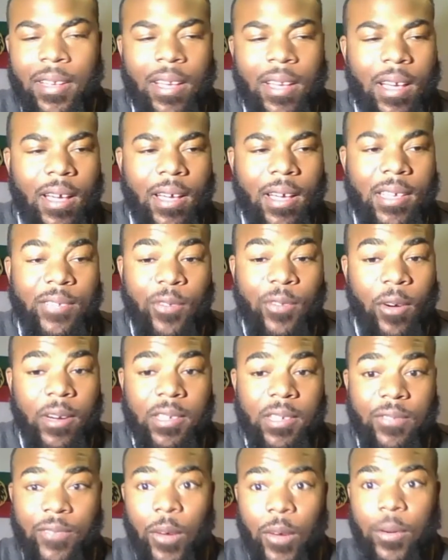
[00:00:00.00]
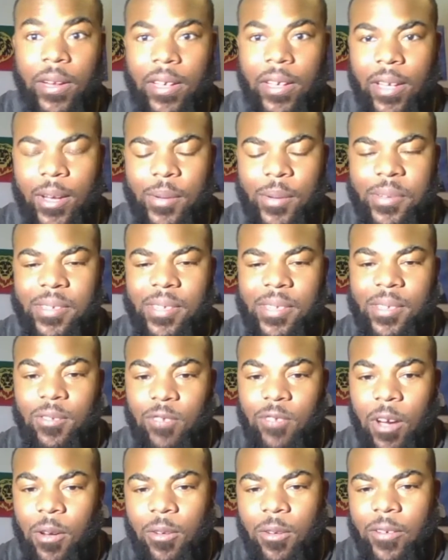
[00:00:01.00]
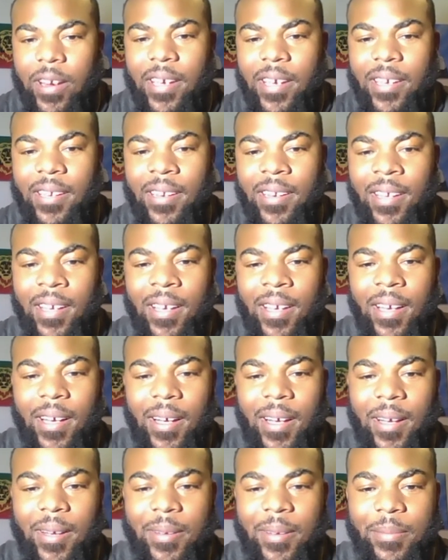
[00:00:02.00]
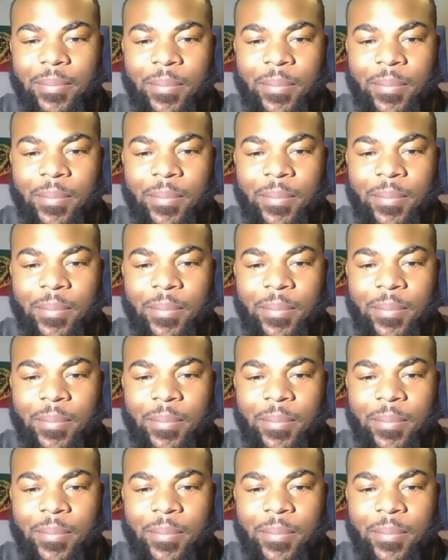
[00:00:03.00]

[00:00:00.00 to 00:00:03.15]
as far as voting goes since Ronald Reagan. Um,